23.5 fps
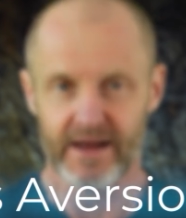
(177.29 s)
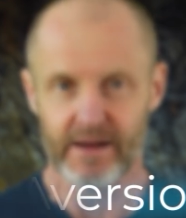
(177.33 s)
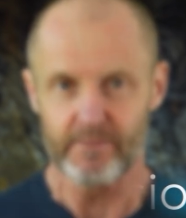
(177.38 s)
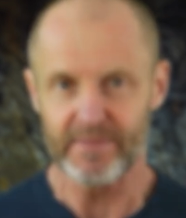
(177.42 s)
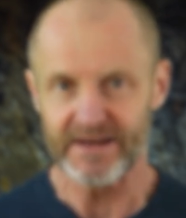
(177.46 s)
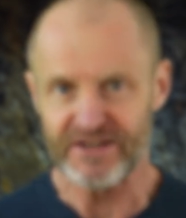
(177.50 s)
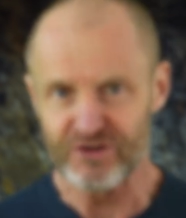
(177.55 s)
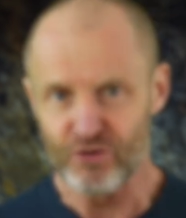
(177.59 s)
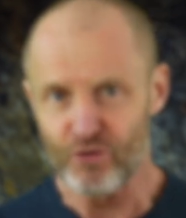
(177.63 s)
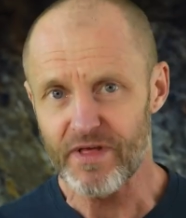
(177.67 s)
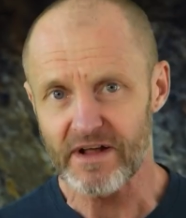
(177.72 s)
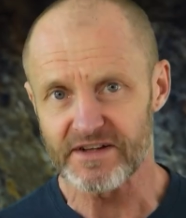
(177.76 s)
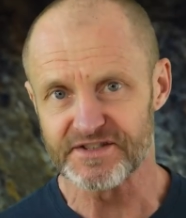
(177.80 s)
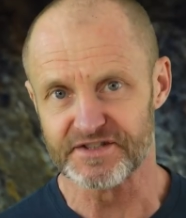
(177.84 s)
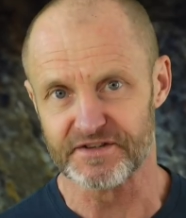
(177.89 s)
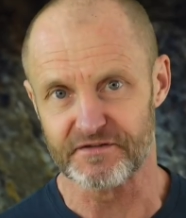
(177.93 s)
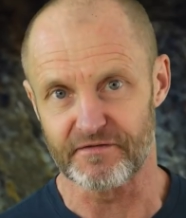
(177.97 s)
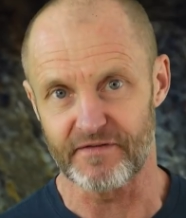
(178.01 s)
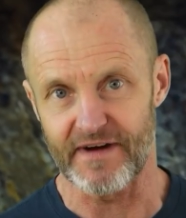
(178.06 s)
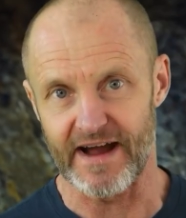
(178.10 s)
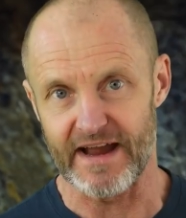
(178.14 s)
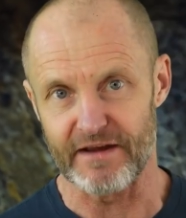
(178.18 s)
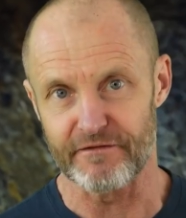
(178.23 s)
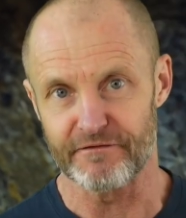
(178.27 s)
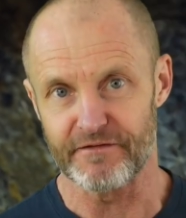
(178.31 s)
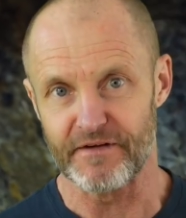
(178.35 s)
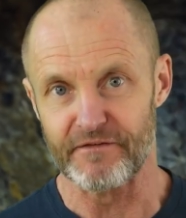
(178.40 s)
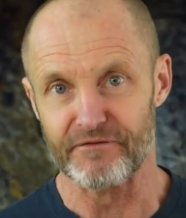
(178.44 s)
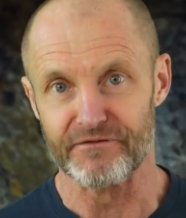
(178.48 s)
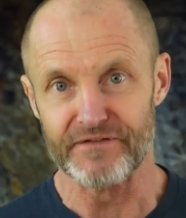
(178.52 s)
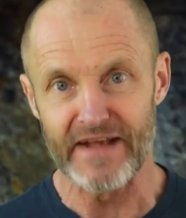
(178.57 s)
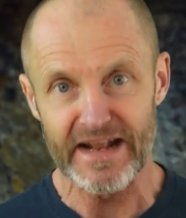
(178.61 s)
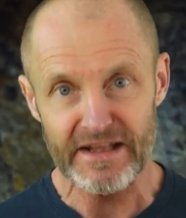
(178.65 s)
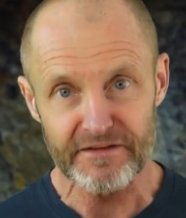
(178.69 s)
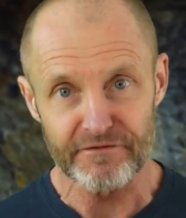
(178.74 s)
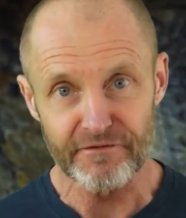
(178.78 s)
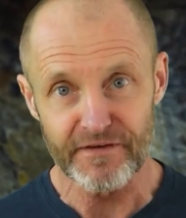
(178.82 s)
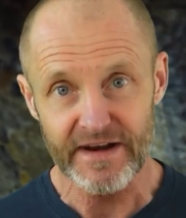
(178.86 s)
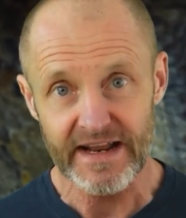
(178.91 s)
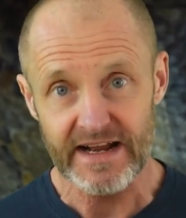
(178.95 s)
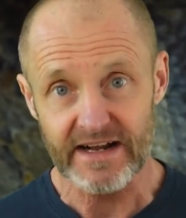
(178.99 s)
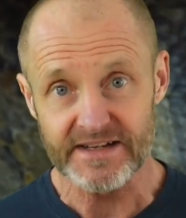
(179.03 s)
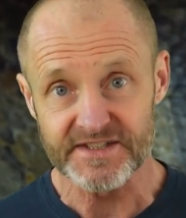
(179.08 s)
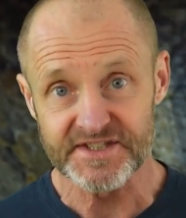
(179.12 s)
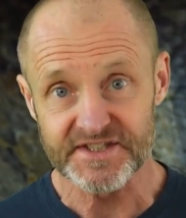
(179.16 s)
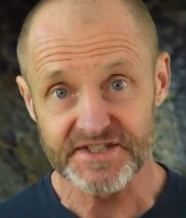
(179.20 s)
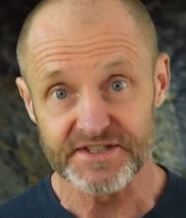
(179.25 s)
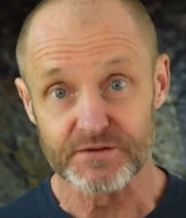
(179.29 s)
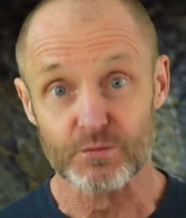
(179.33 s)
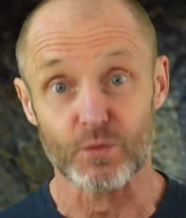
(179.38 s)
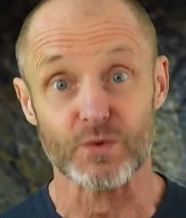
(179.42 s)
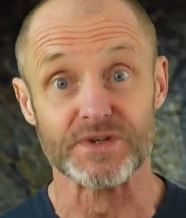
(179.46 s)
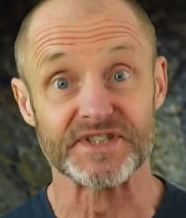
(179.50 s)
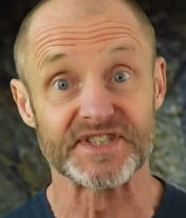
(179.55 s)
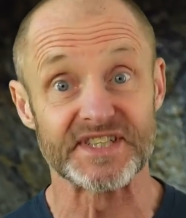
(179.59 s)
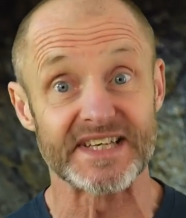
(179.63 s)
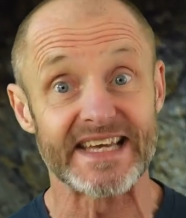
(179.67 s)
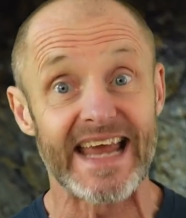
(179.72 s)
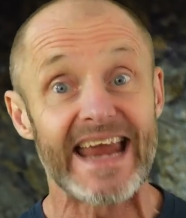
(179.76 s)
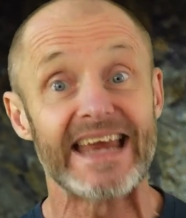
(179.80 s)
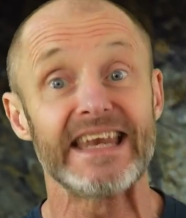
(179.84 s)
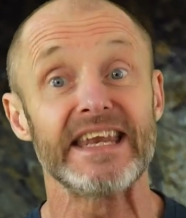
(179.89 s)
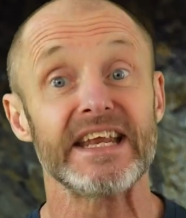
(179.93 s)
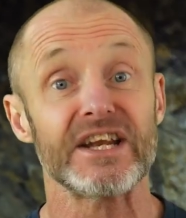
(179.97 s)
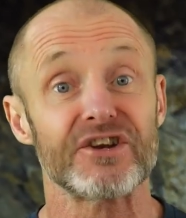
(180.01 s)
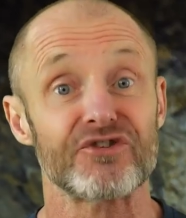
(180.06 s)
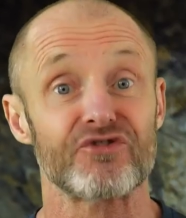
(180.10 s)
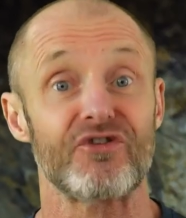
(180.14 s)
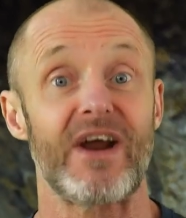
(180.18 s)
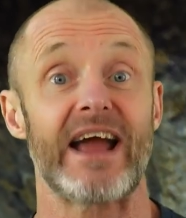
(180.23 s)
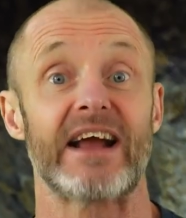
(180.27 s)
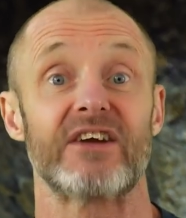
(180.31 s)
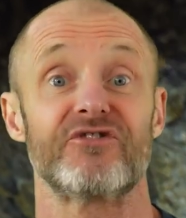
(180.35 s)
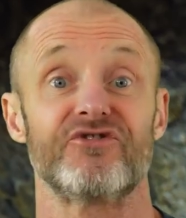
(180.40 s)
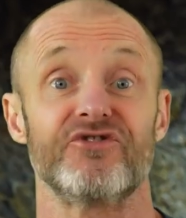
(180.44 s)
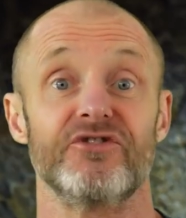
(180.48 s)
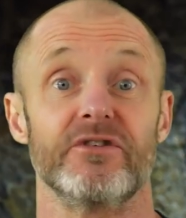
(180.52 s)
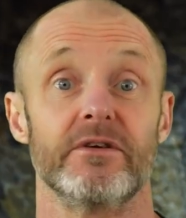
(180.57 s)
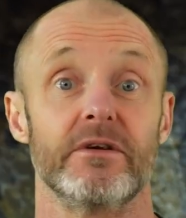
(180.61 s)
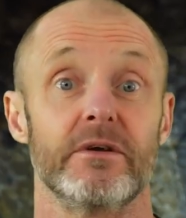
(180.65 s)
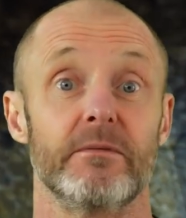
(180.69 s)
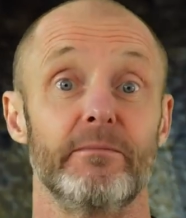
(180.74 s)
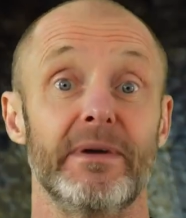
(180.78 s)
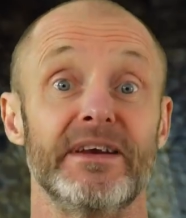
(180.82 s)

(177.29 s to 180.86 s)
By 2005, Netflix was gaining traction.